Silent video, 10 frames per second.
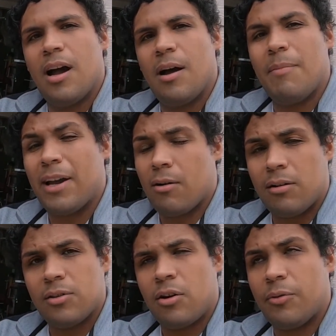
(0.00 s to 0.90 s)
My
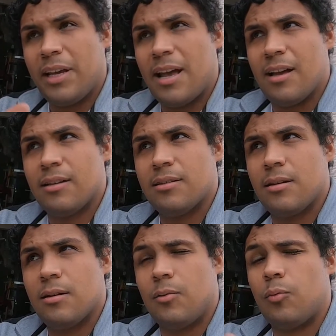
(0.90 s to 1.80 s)
car already has
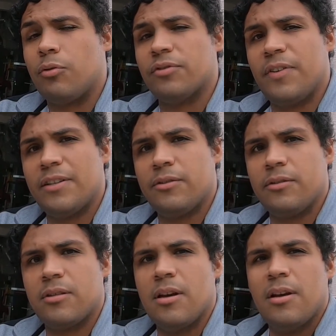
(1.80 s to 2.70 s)
rolled
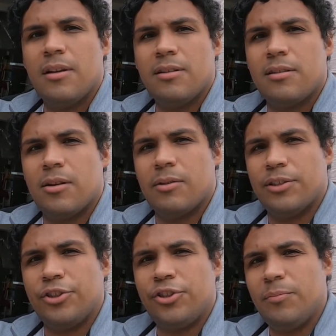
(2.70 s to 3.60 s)
fenders, so
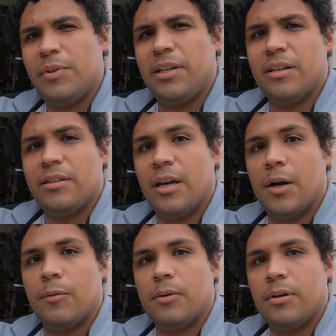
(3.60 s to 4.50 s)
it should be good to go.